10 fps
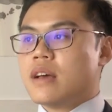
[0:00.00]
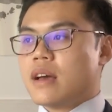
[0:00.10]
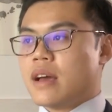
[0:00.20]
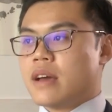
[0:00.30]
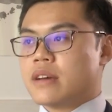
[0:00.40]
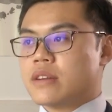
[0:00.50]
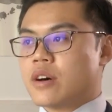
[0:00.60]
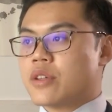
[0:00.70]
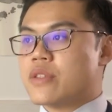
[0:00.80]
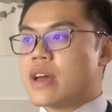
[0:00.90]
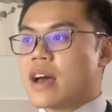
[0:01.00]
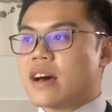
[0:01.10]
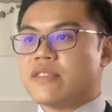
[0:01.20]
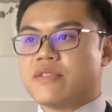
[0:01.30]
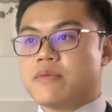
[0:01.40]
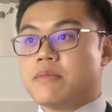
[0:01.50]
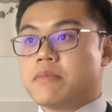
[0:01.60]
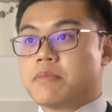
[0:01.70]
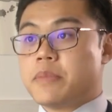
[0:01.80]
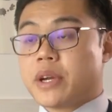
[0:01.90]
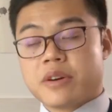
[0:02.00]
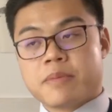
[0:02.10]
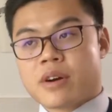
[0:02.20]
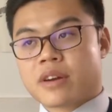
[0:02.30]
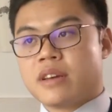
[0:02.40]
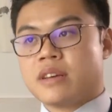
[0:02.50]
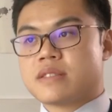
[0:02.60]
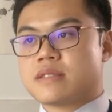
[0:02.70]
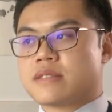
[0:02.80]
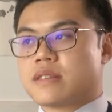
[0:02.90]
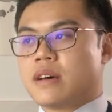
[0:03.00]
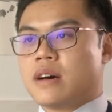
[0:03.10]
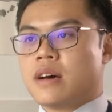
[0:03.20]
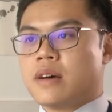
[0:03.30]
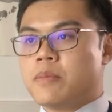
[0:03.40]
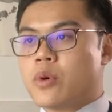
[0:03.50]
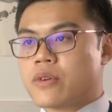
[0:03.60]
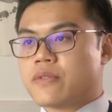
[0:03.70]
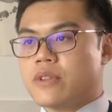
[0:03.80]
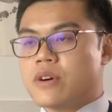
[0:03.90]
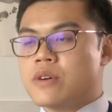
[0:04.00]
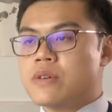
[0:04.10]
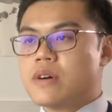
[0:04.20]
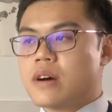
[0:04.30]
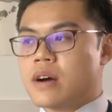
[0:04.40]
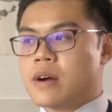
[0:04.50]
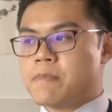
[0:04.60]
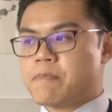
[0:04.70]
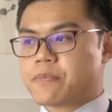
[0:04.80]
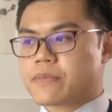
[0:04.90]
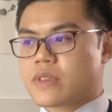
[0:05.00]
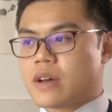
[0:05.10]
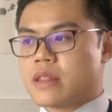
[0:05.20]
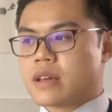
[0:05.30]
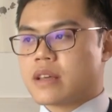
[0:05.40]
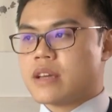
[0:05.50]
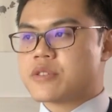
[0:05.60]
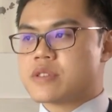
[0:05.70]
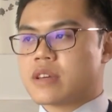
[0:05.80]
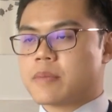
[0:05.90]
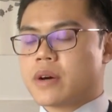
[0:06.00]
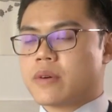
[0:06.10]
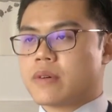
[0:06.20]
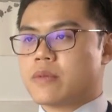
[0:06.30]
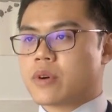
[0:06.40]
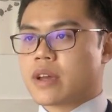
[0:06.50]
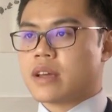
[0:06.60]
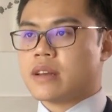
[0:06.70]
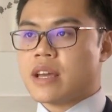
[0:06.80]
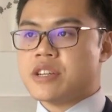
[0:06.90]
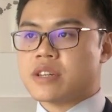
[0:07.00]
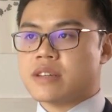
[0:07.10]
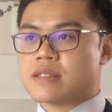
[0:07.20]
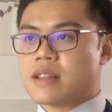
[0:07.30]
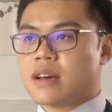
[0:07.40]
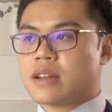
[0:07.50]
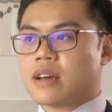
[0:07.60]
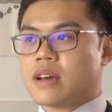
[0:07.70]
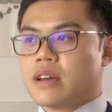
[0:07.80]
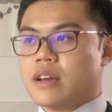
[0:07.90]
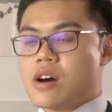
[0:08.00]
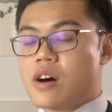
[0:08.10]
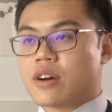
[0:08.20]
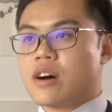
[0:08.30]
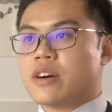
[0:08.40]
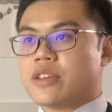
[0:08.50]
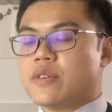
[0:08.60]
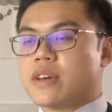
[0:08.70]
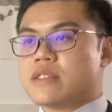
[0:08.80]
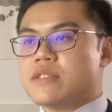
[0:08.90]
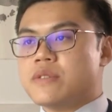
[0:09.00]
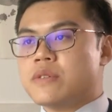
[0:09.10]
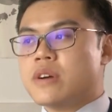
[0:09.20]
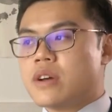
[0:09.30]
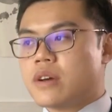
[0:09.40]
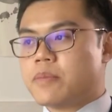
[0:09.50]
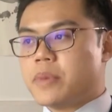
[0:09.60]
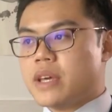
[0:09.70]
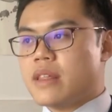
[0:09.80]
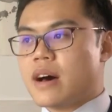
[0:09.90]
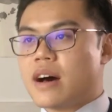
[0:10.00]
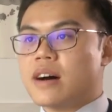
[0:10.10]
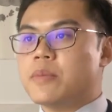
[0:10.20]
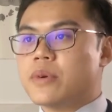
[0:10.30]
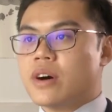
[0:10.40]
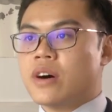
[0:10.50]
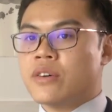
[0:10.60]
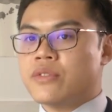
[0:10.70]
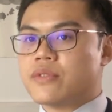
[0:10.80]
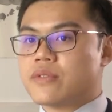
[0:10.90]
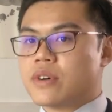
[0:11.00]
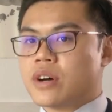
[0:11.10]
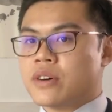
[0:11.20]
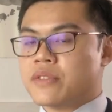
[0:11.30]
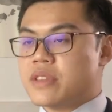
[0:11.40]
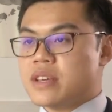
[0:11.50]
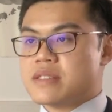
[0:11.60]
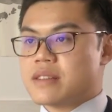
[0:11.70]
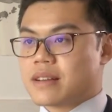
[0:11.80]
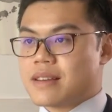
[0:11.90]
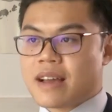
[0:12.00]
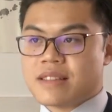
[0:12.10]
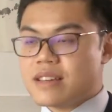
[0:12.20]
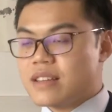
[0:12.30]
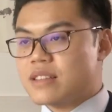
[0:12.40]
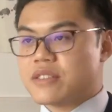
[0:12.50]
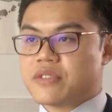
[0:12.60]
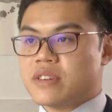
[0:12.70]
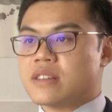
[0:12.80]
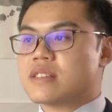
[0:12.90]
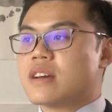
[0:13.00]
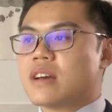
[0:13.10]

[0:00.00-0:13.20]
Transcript: and although they have bigger markets, more flow, I think the interesting about working in Asia is that in Hong Kong you get to be the hub of all of these 19 different